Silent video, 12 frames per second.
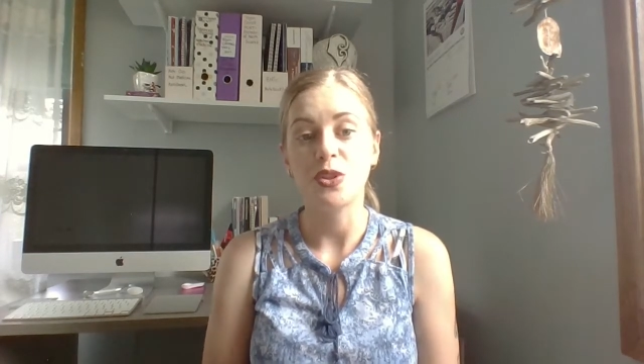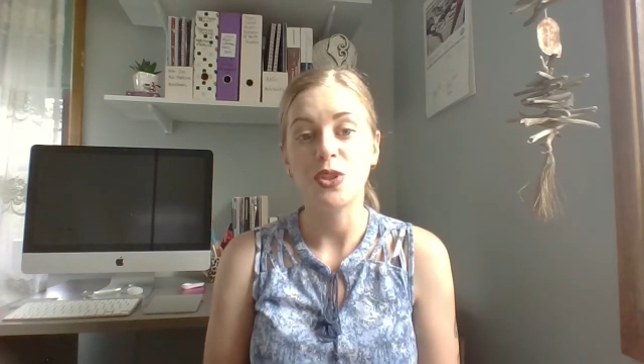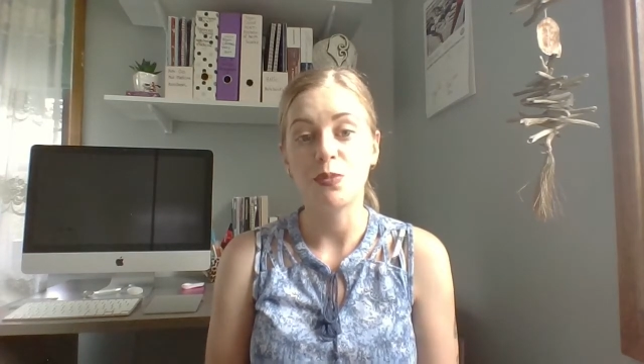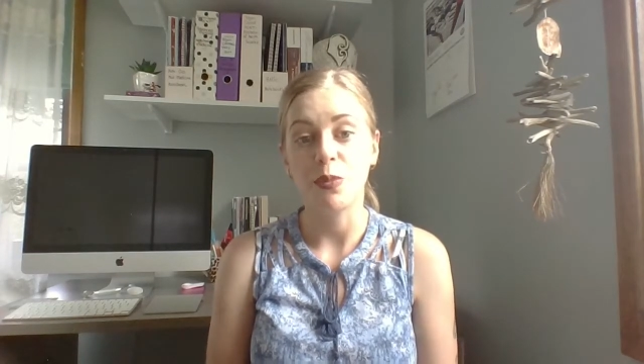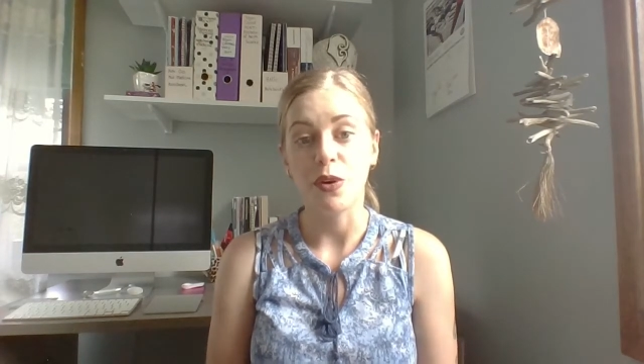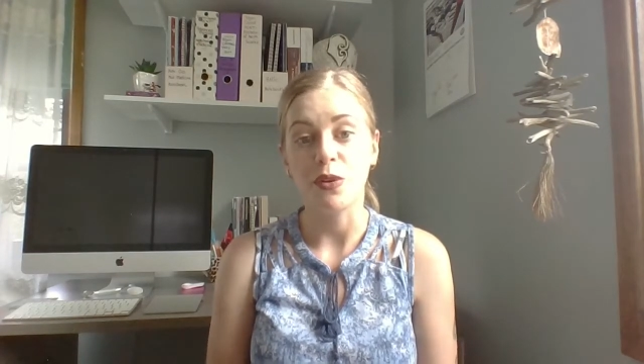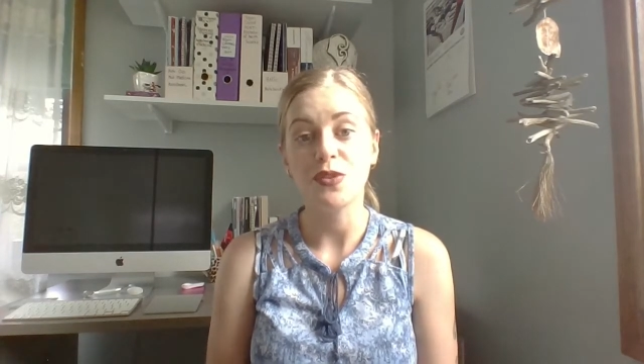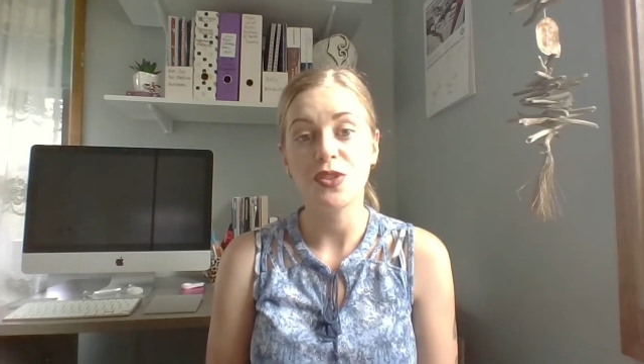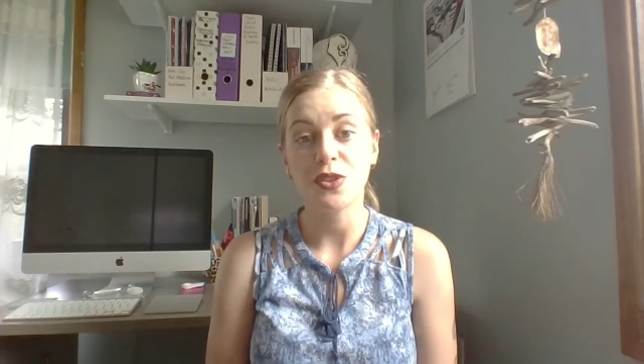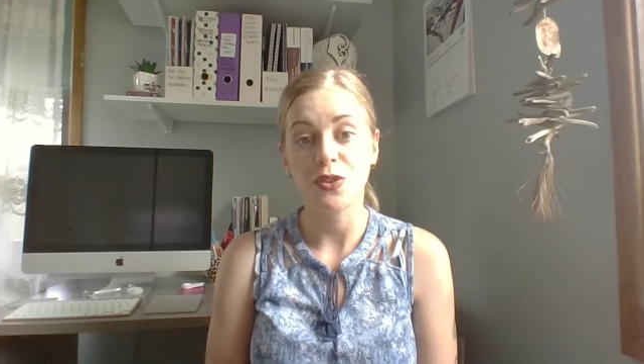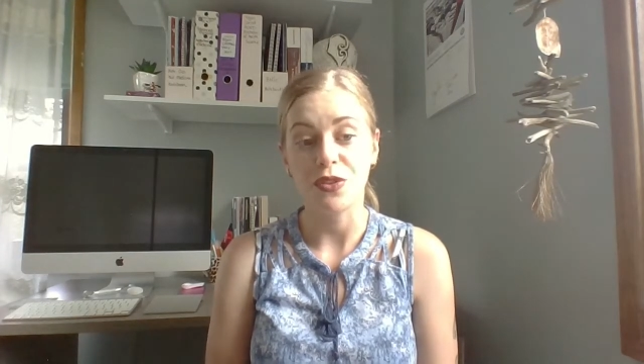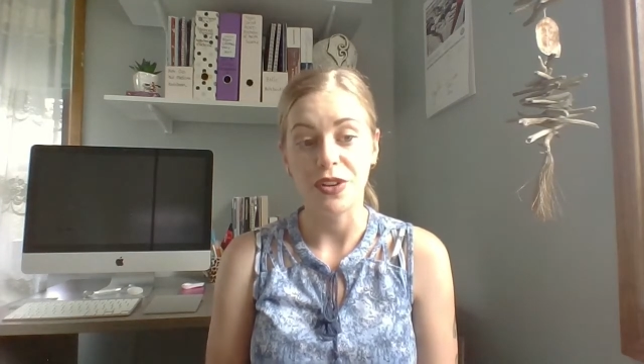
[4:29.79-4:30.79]
which both
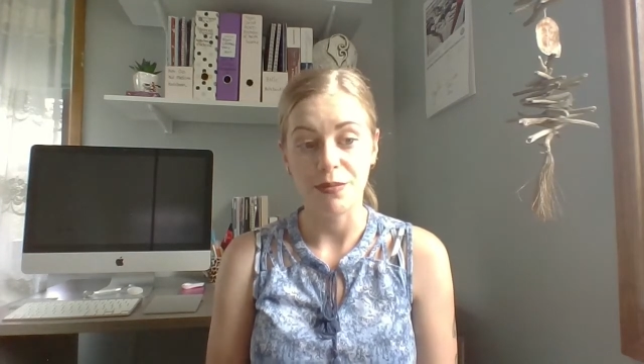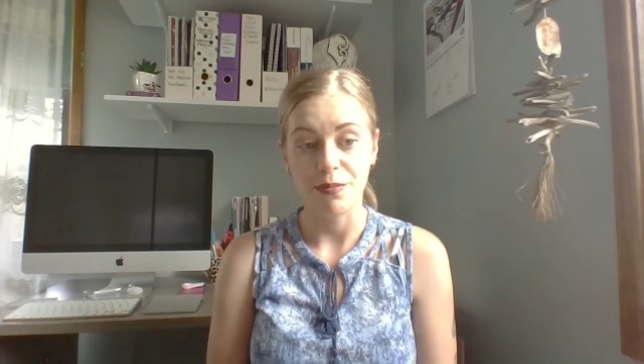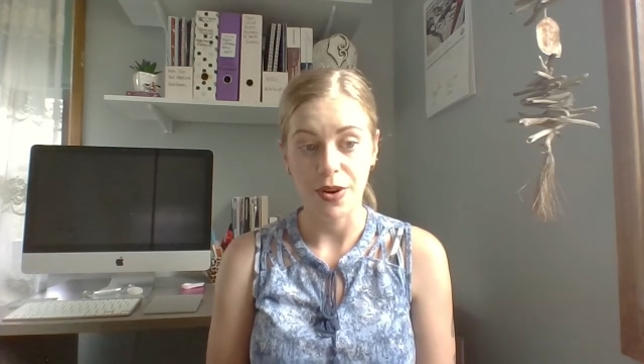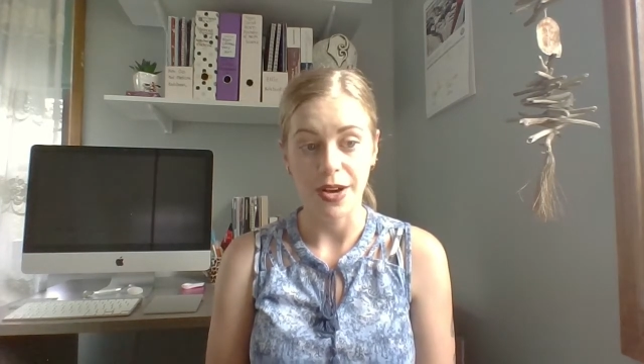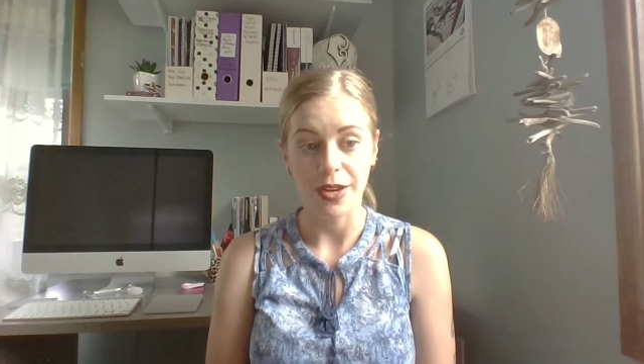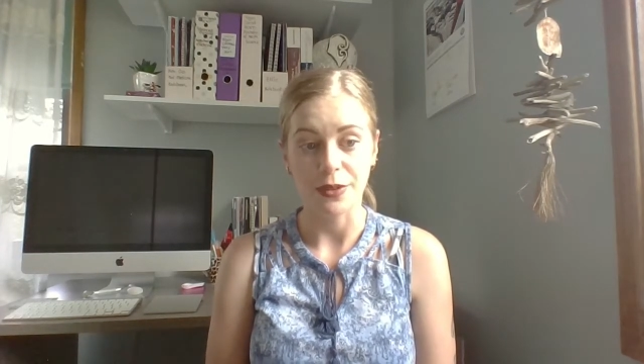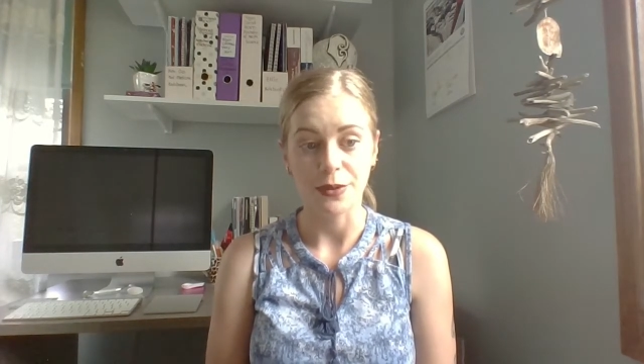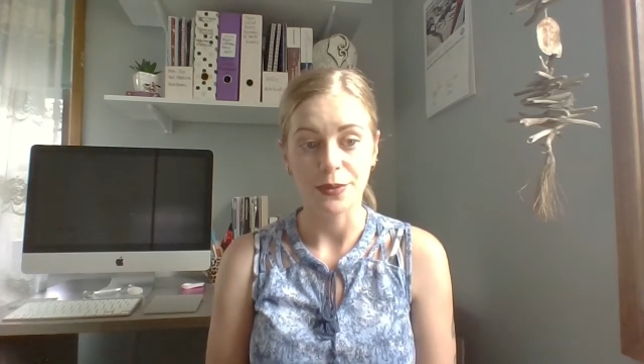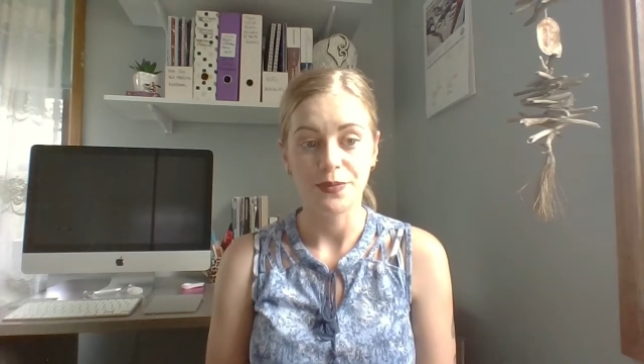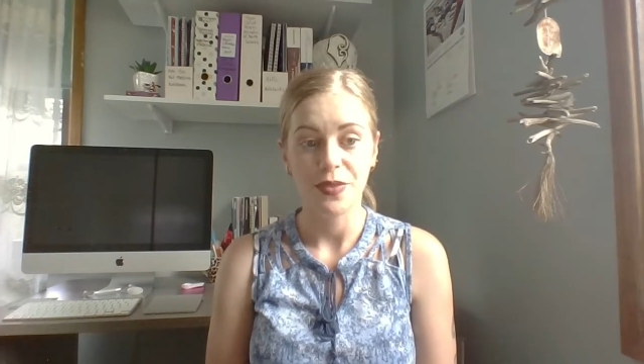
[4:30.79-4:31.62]
secrete bile.